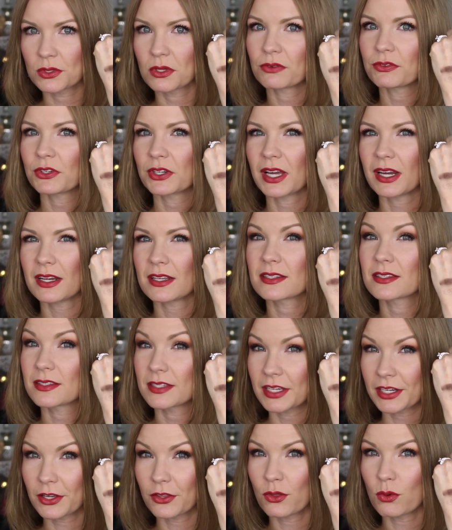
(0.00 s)
So if you're kind of
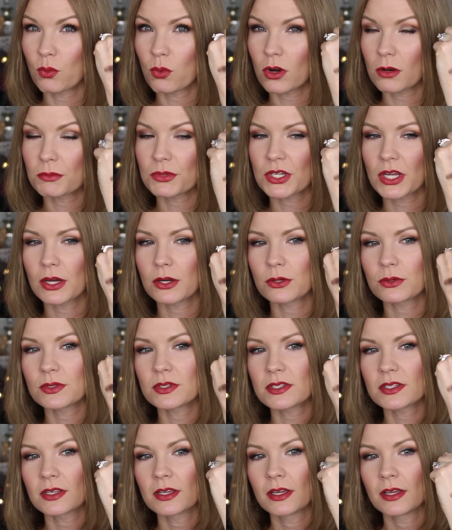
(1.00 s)
sick of the warm
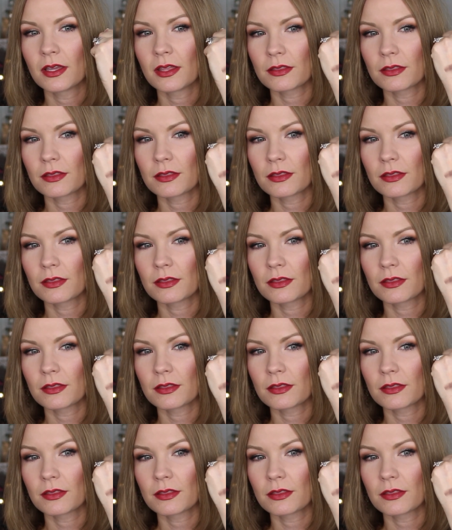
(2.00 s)
tones,